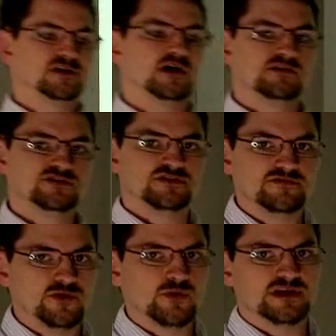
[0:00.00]
a
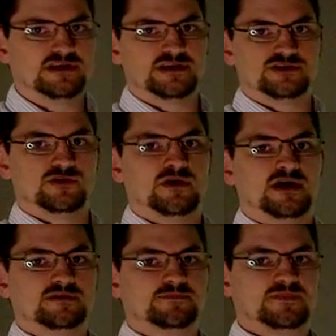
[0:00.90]
fluidity to
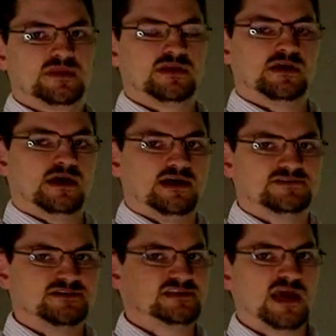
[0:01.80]
it.
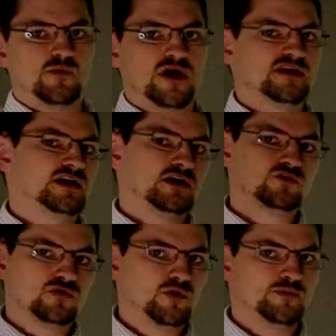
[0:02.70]
It's the same way that a
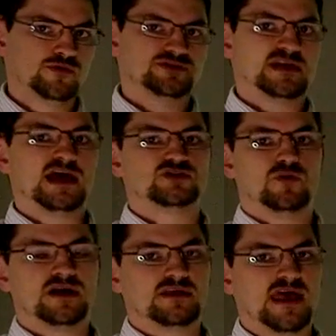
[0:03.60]
normal person has
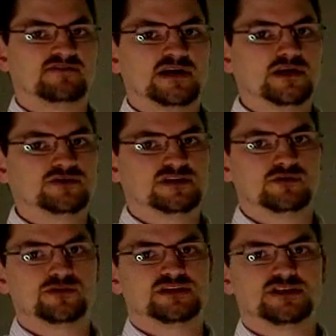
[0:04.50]
writing. They have
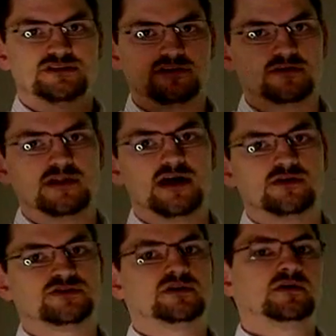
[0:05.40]
idiosyncrasies to their
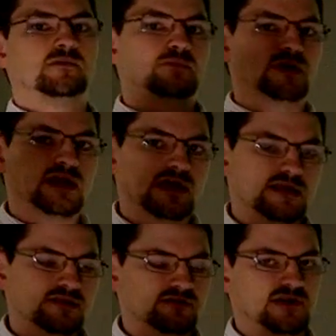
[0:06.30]
letters, but
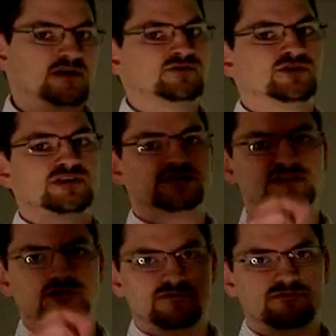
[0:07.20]
in their letters you can
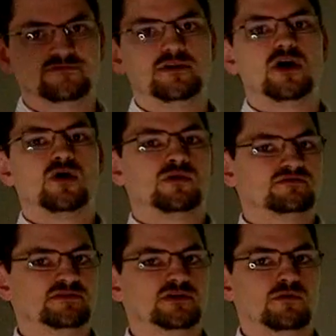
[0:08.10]
see the flow
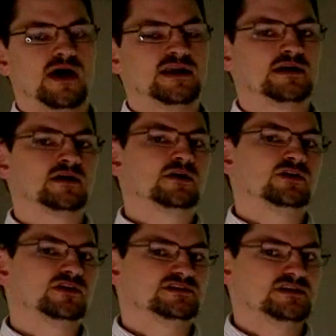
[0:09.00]
of their writing.
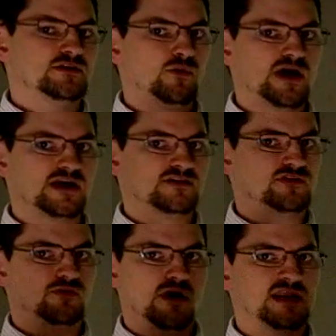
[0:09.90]
You can see the way that
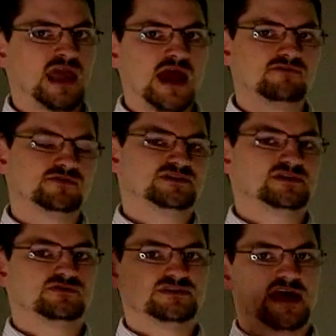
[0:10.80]
they're writing every
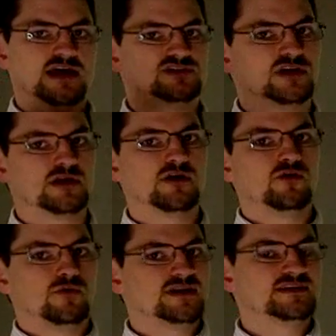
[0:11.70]
single day as they
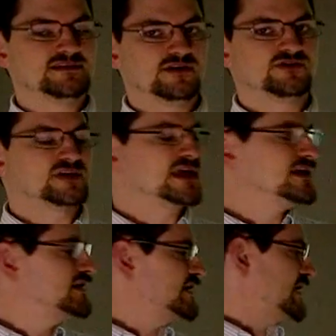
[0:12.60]
write these letters
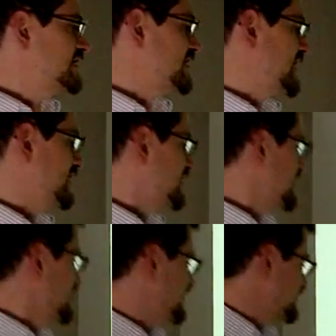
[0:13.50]
again and again and again.
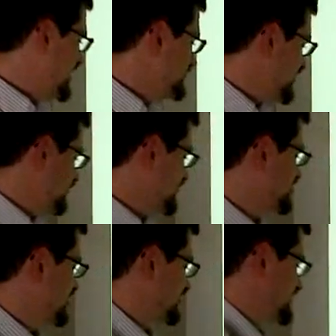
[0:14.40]
The same thing with the
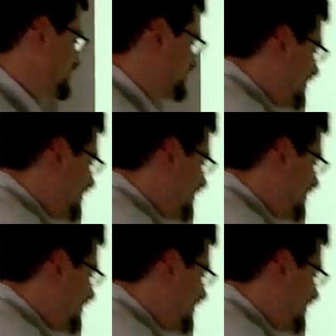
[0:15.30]
Genesis